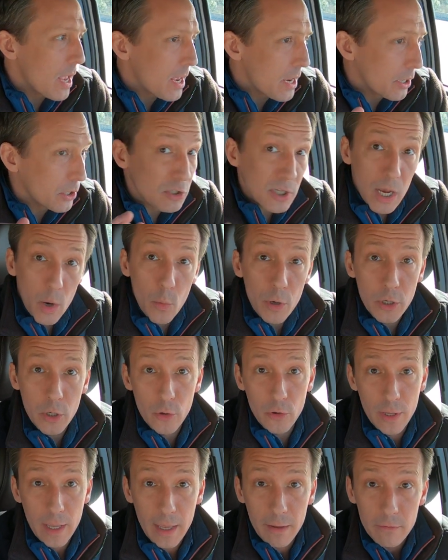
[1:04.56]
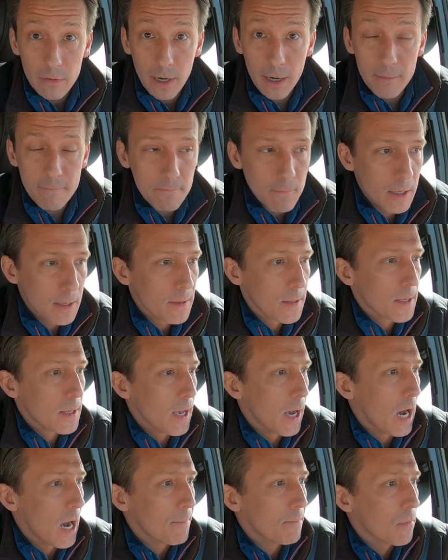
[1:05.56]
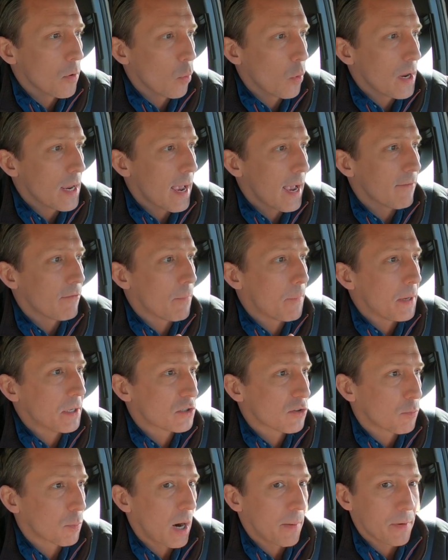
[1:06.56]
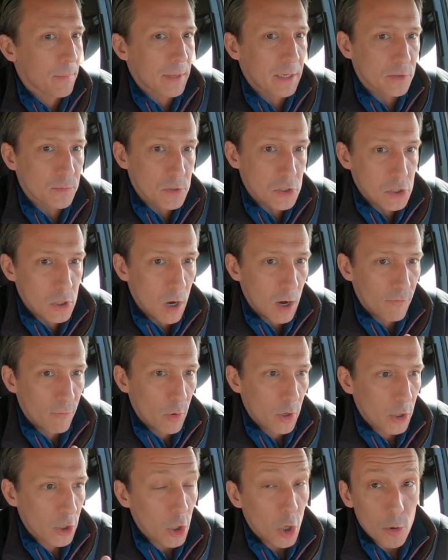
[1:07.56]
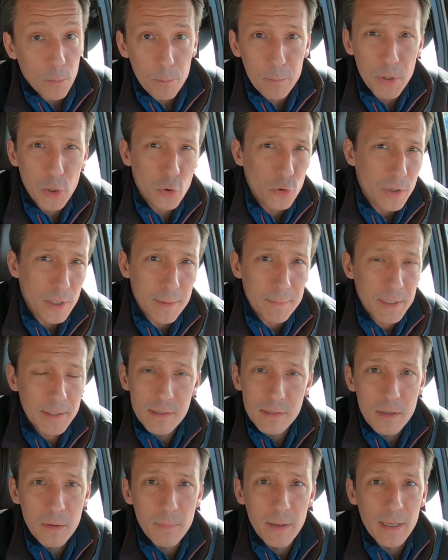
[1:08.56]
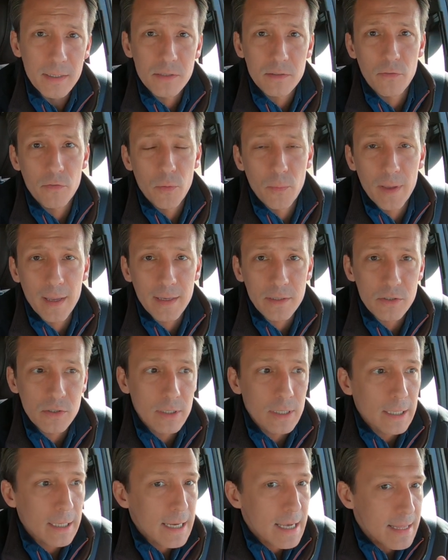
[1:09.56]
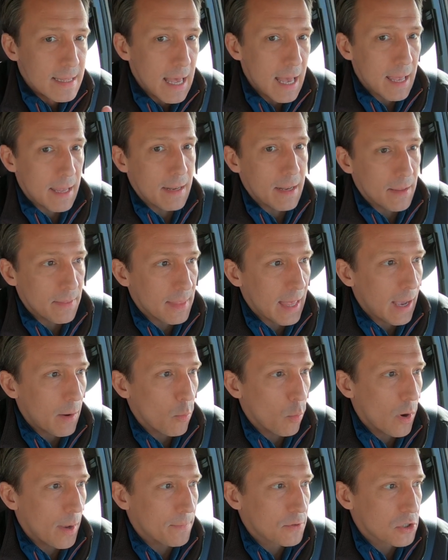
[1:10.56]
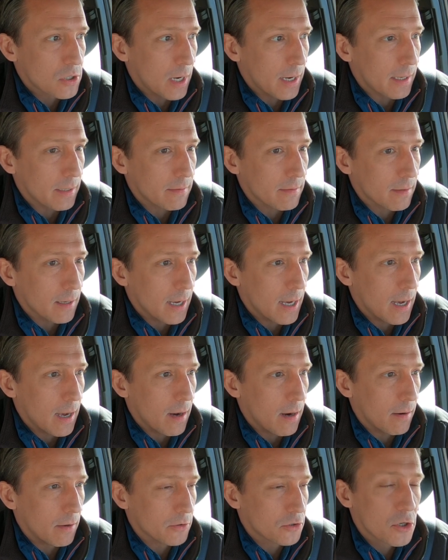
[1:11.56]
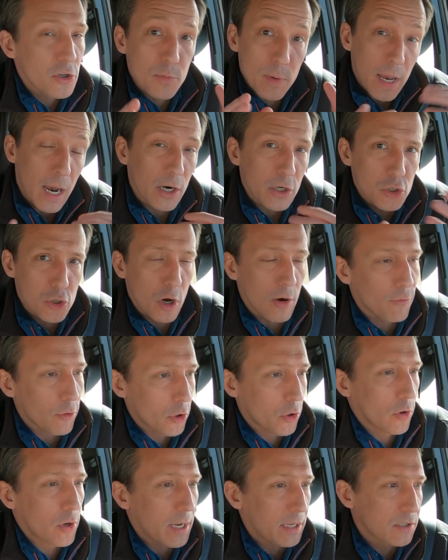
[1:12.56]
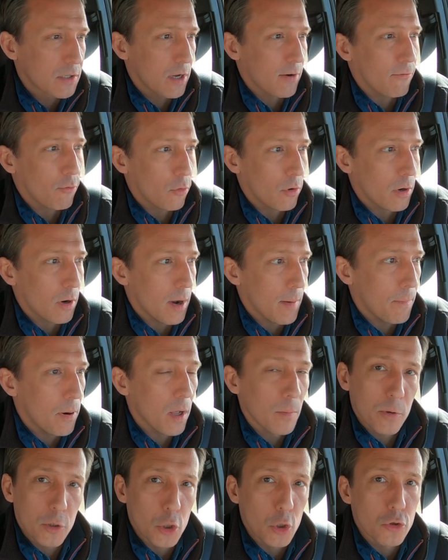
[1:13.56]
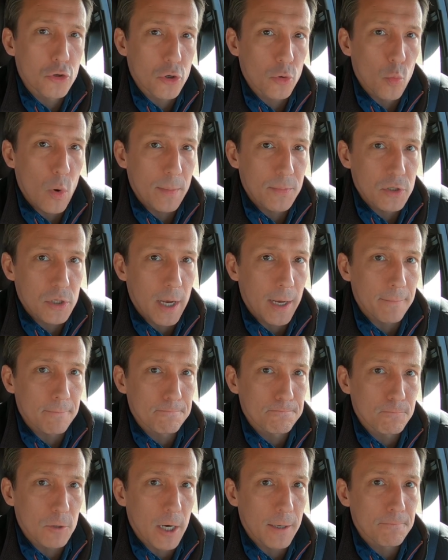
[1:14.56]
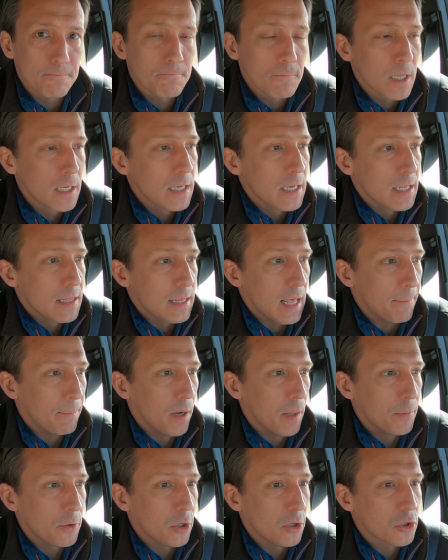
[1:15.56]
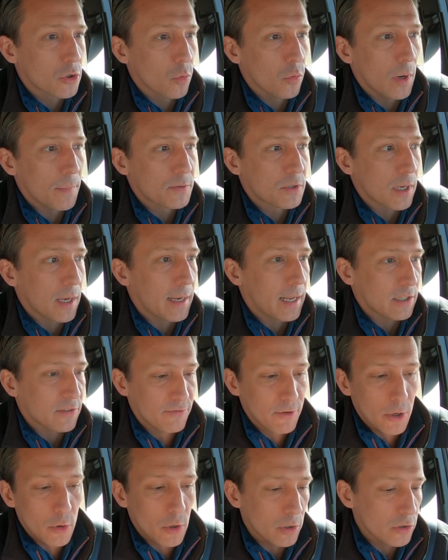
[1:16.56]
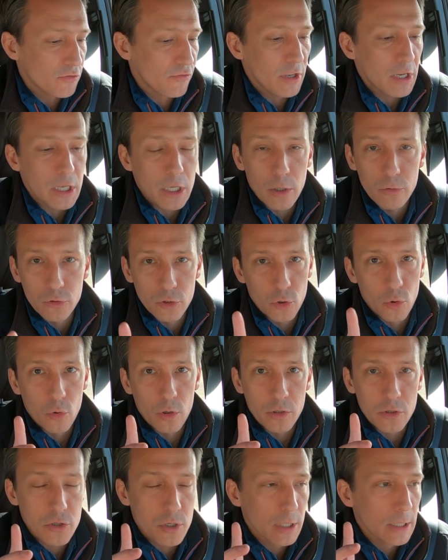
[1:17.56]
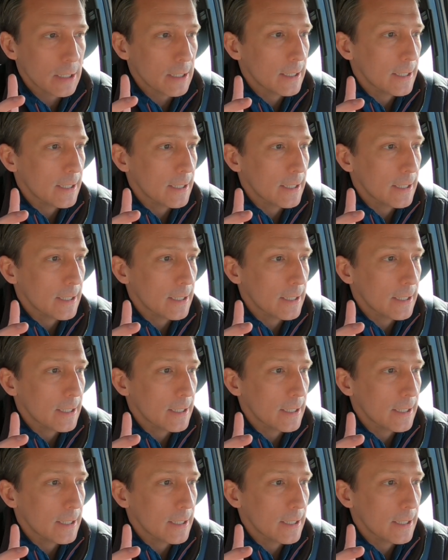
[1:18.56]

here's how we do that, right? We have a piece of property management software called Buildium. It's the best of the best. That website, our software creates therefore a public user website, right? That public user website has photos, video tours,